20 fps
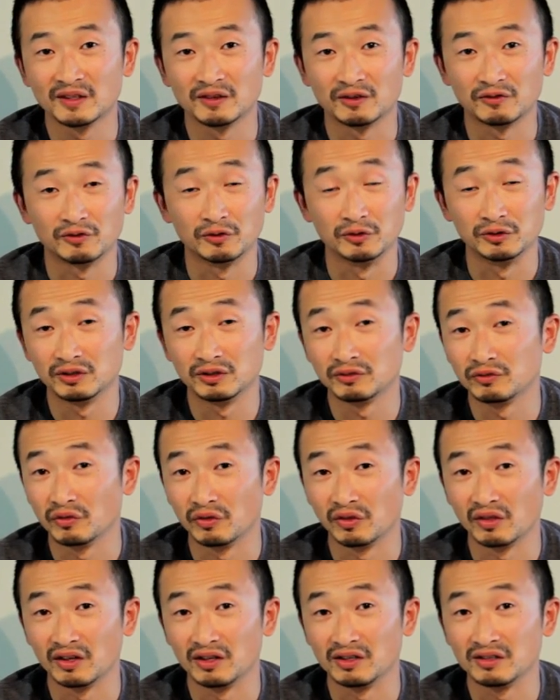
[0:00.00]
for
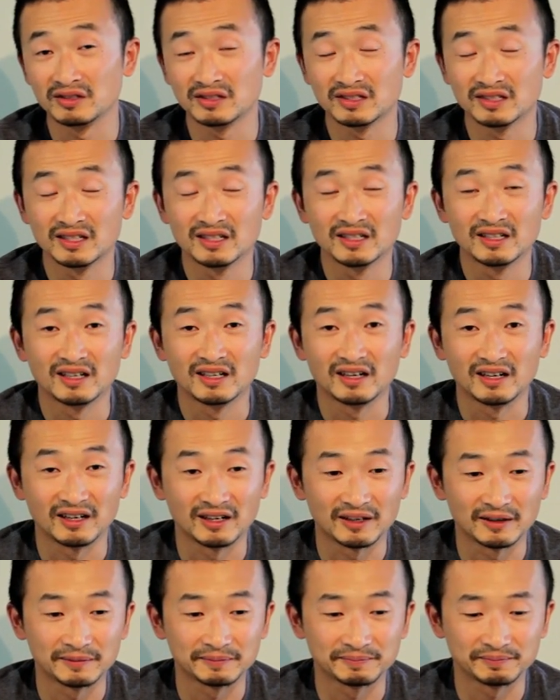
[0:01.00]
different things
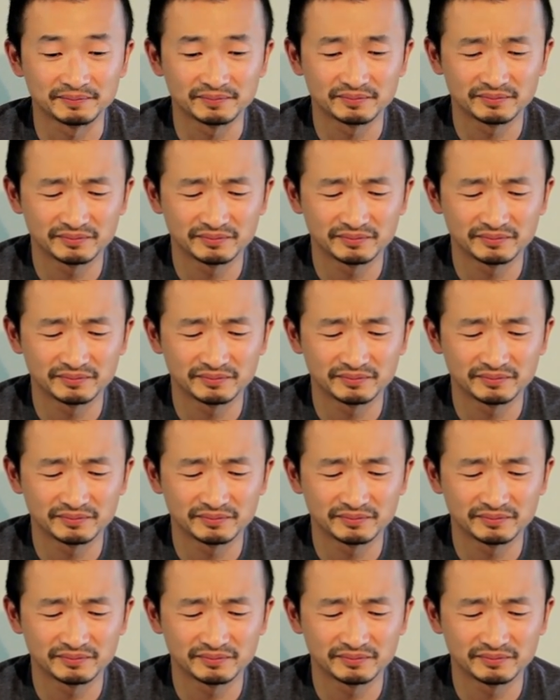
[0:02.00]
um,